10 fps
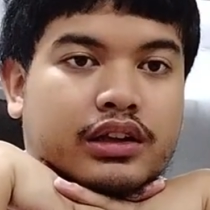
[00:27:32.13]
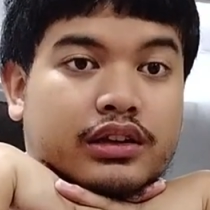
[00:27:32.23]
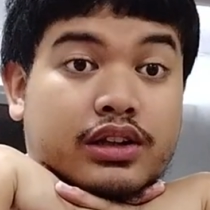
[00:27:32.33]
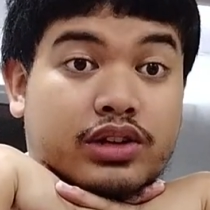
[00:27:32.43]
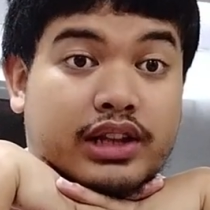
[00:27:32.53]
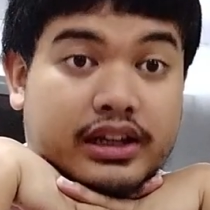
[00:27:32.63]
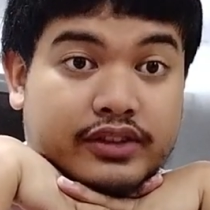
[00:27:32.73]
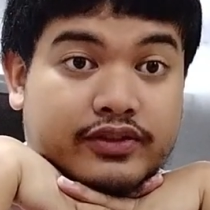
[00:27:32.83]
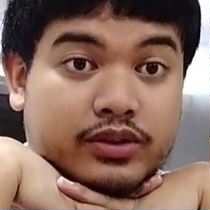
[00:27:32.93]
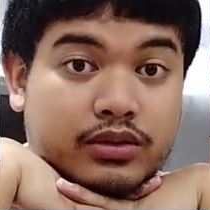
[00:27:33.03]
did you like the
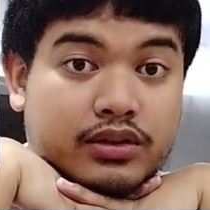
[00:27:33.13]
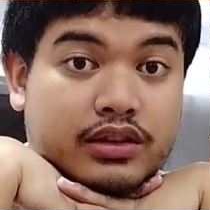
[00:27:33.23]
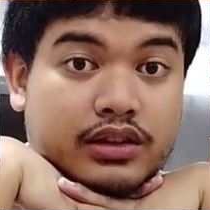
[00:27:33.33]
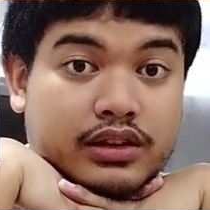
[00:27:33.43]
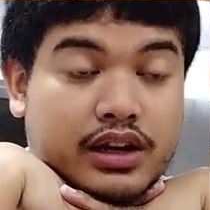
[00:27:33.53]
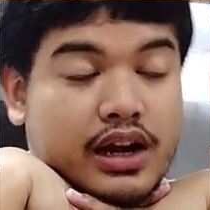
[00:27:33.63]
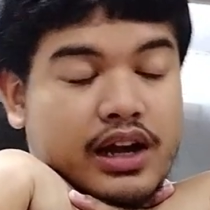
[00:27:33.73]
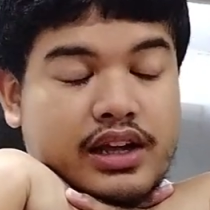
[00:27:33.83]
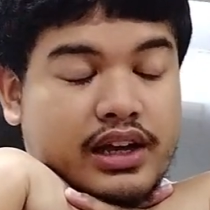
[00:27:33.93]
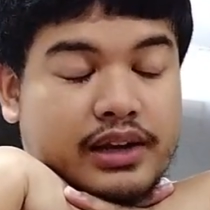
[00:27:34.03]
food?
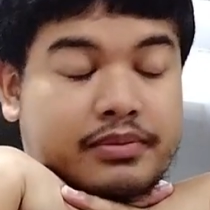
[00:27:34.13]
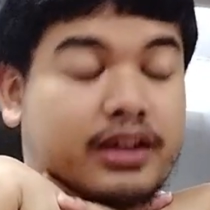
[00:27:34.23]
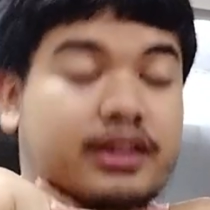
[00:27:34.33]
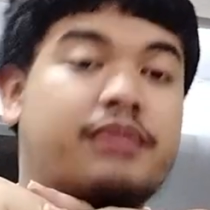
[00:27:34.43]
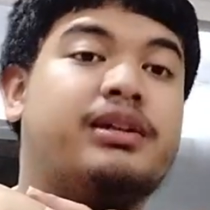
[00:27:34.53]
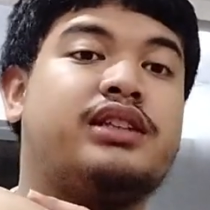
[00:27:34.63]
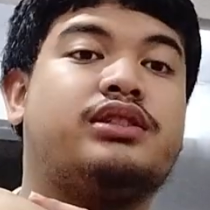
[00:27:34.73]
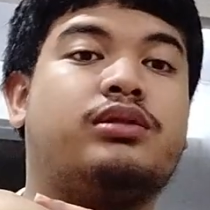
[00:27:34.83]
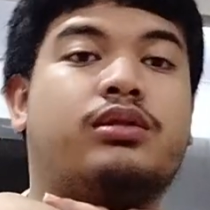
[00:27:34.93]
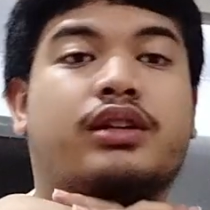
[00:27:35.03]
I am not the
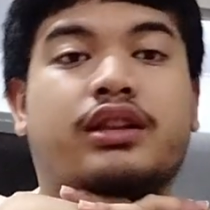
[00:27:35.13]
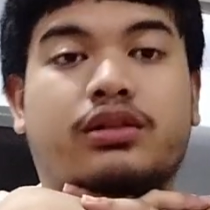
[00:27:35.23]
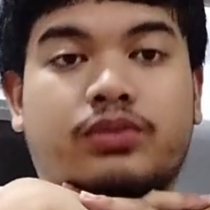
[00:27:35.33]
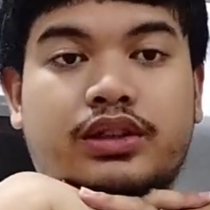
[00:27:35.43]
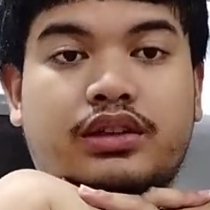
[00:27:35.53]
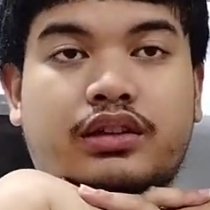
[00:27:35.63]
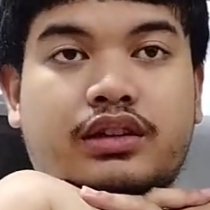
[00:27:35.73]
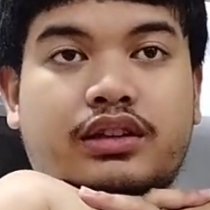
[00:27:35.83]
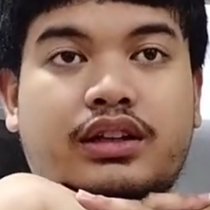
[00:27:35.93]
best cook in the world.